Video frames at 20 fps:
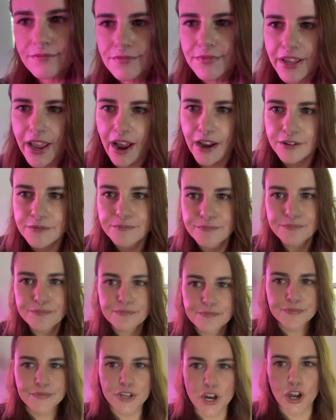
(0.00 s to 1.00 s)
Yeah,
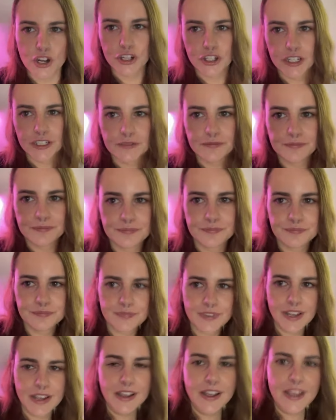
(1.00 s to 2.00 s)
not good.
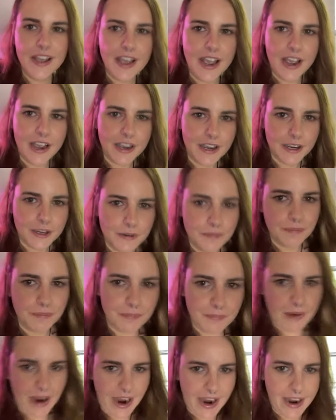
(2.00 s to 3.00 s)

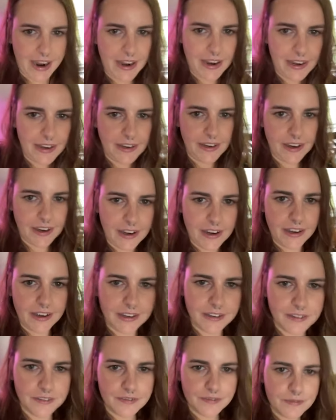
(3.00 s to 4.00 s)
Um, my
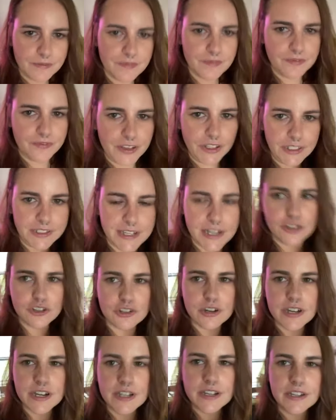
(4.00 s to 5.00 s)
uh,
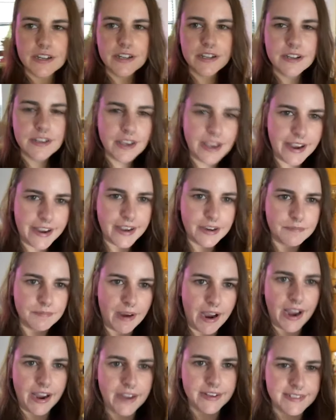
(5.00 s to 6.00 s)
philodendron and
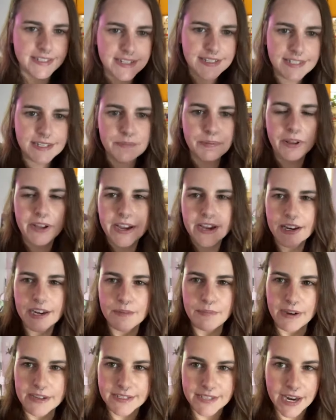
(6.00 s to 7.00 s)
my ZZ plant
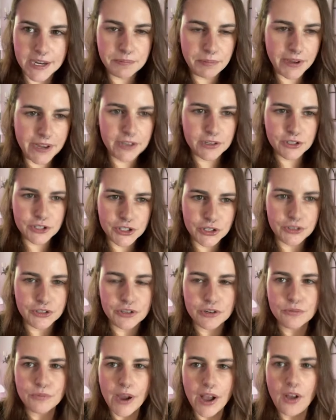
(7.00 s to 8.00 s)
and my snake plant are still
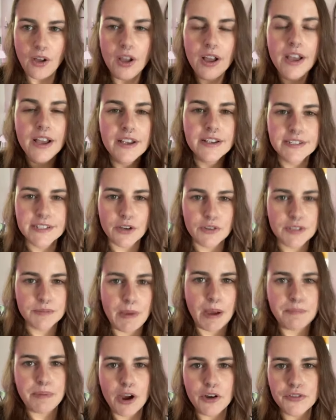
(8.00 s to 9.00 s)
doing well. So is
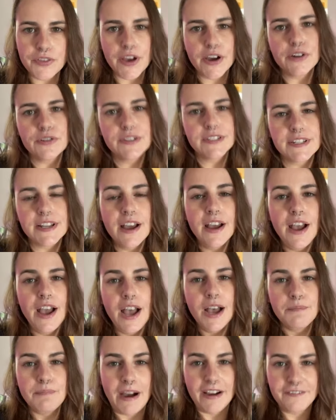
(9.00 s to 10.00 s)
my pothos.
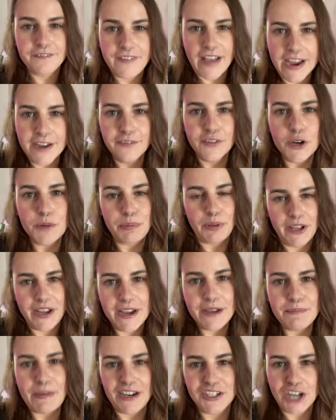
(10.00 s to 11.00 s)
My favorite
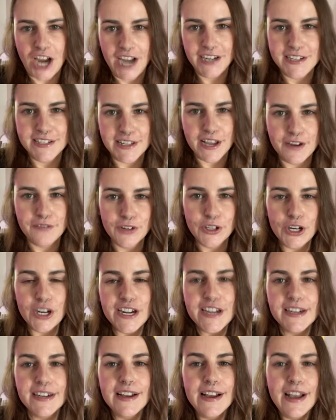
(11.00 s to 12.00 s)
plant, my Chinese
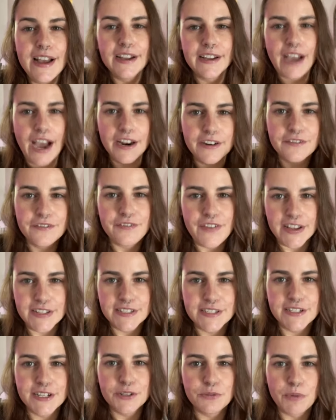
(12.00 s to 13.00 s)
evergreen, got
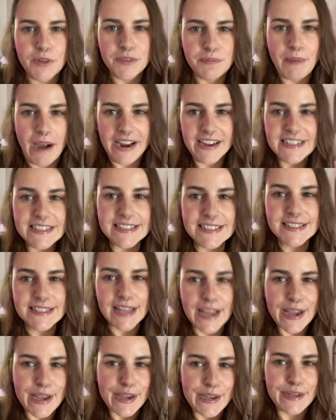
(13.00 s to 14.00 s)
infested with mites
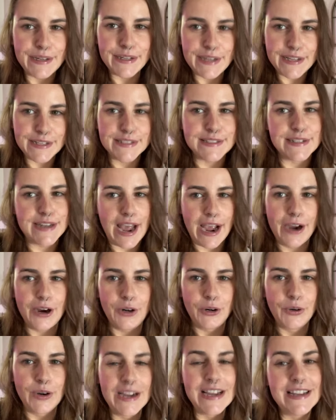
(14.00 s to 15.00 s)
and is
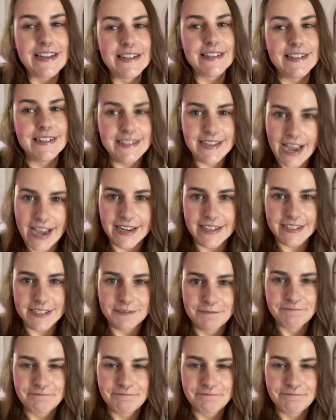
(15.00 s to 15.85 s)
now dead.